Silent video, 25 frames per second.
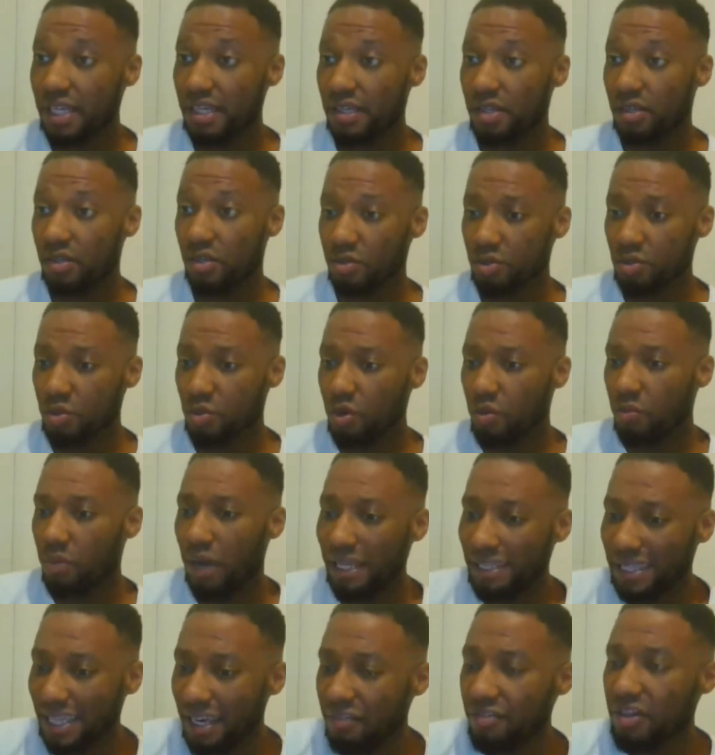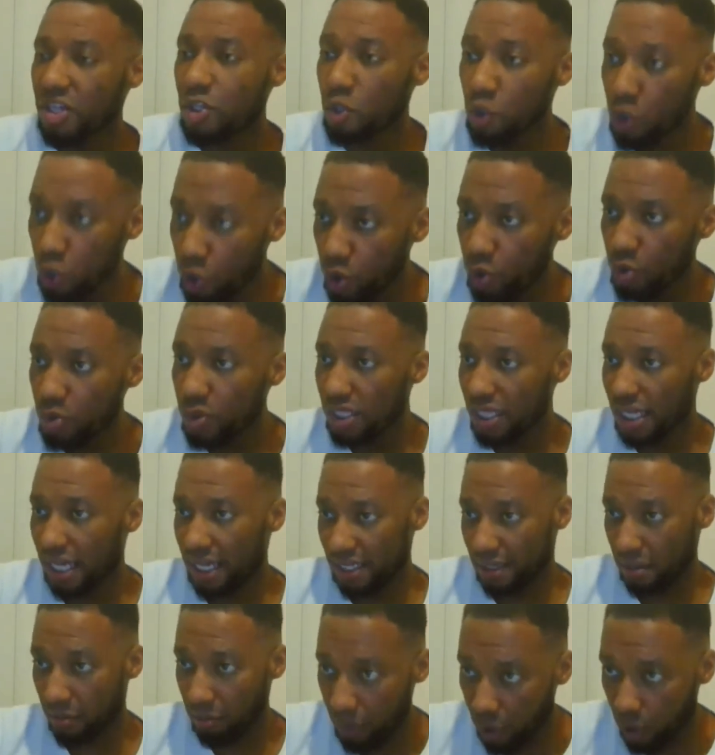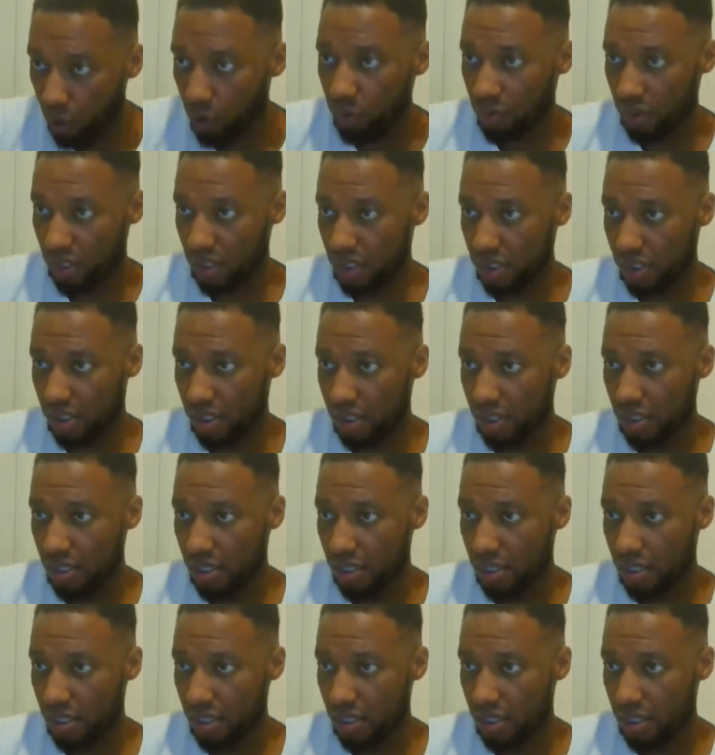you know, talking about they're in uni at the moment,